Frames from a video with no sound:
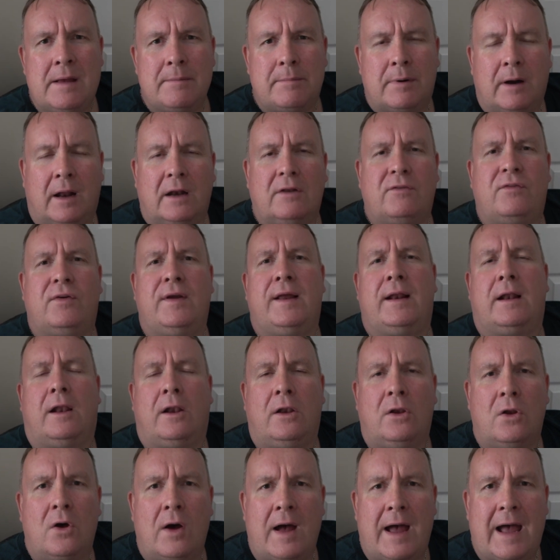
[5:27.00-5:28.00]
but I'd feel a
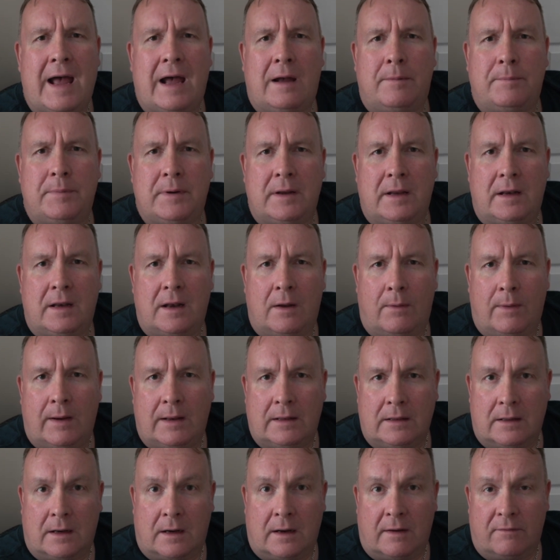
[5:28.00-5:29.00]
lot happier
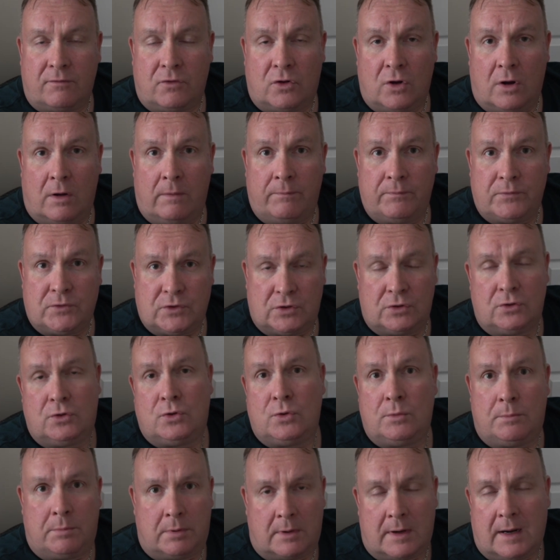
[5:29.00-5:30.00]
knowing that I've got
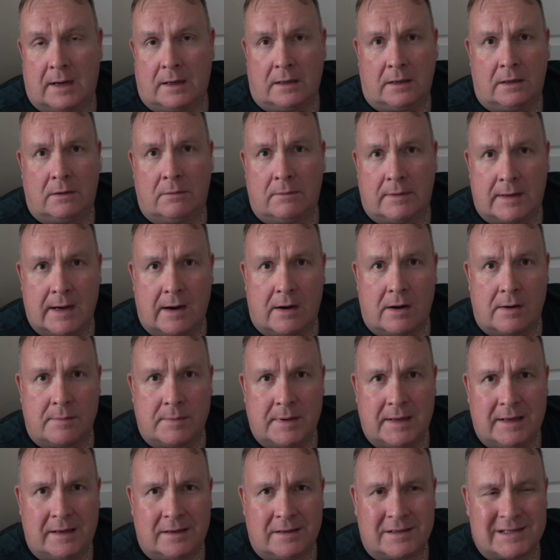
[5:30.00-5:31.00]
two brand new
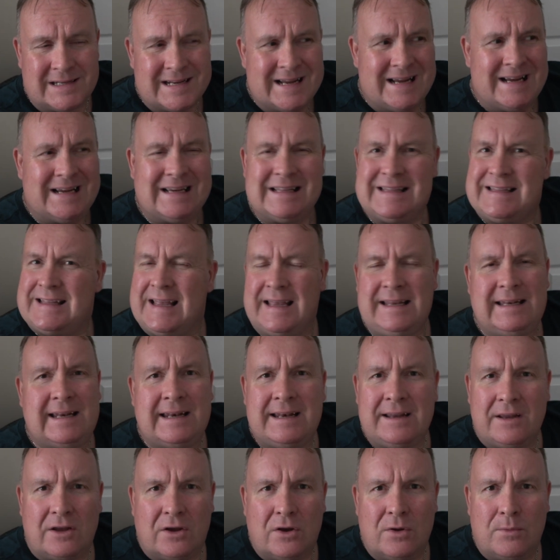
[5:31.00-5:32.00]
carabiners. They
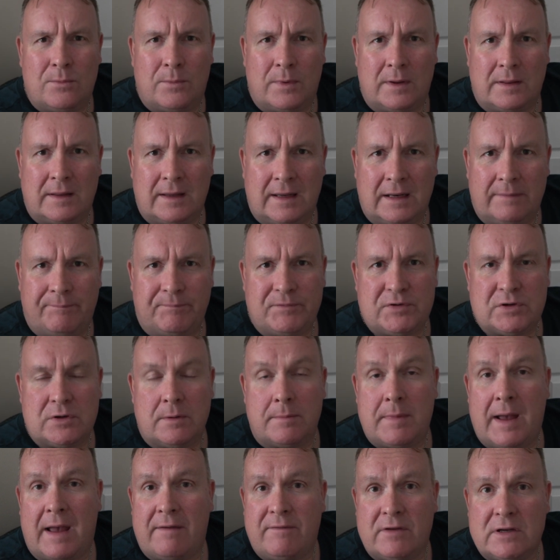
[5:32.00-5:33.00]
didn't come with it, so
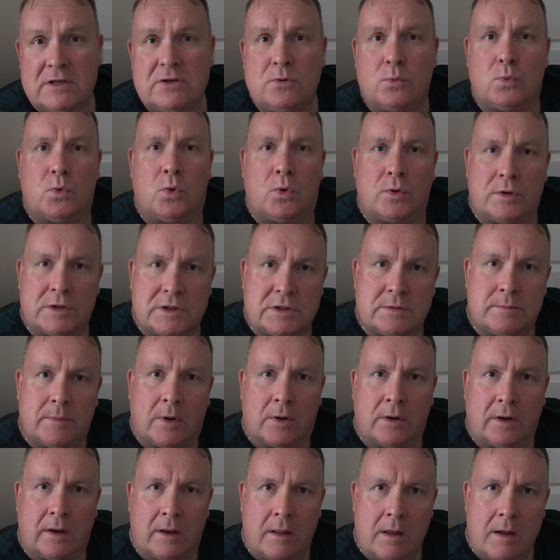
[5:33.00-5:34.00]
I'm having to order some
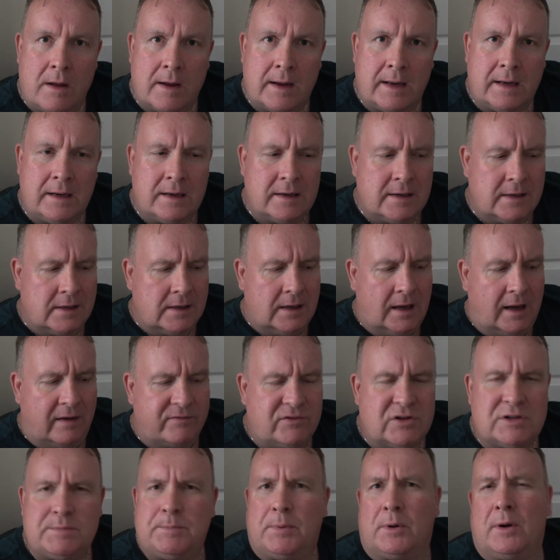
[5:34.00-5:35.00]
online.
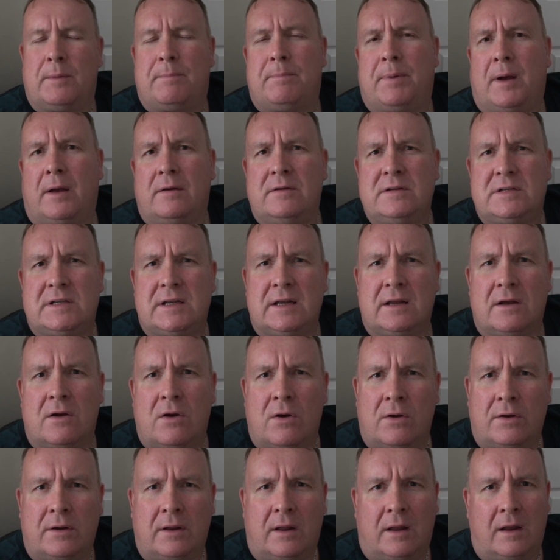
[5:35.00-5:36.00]
I've just put a posting
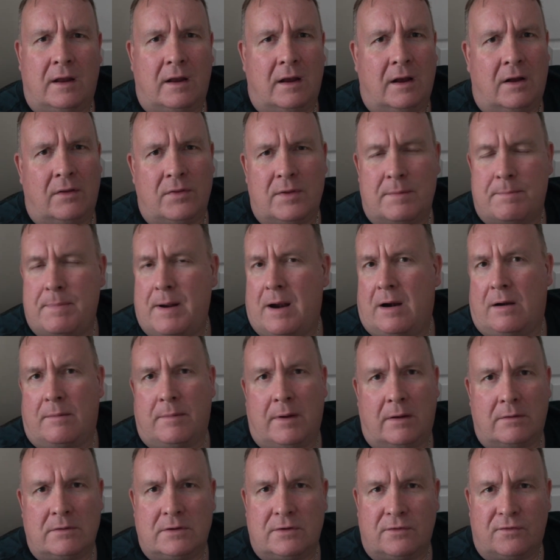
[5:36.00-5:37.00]
on uh, on the
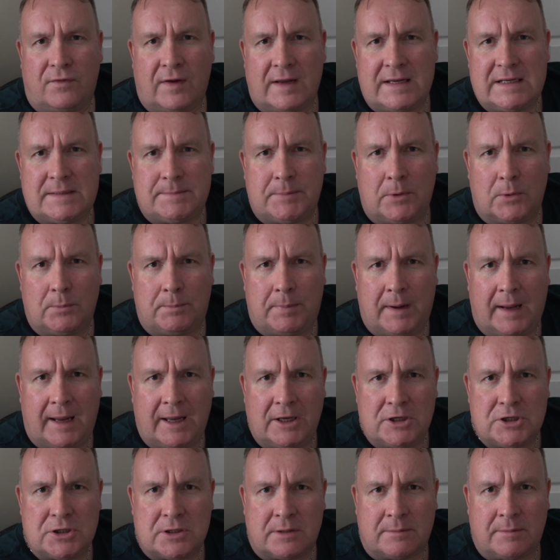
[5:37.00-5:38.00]
Paramotor Facebook
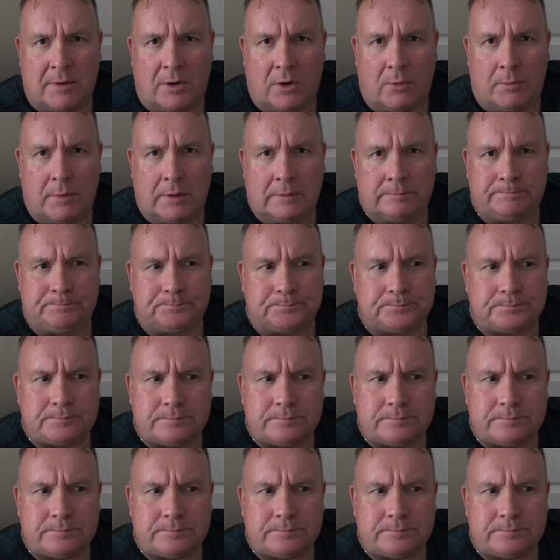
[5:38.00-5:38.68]
page at the moment